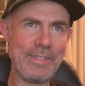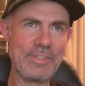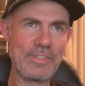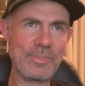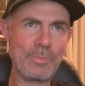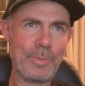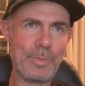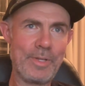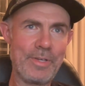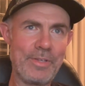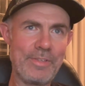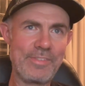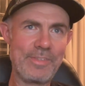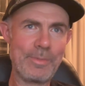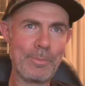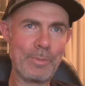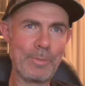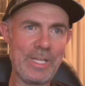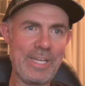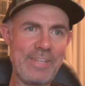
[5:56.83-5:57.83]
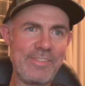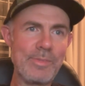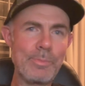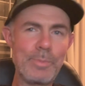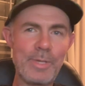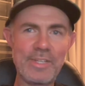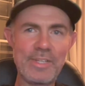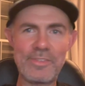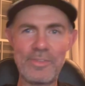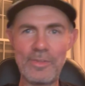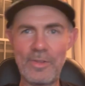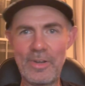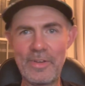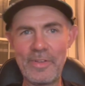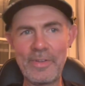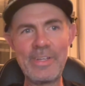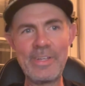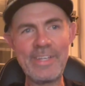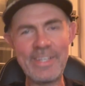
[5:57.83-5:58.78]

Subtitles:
and just putting some lazy pixel art on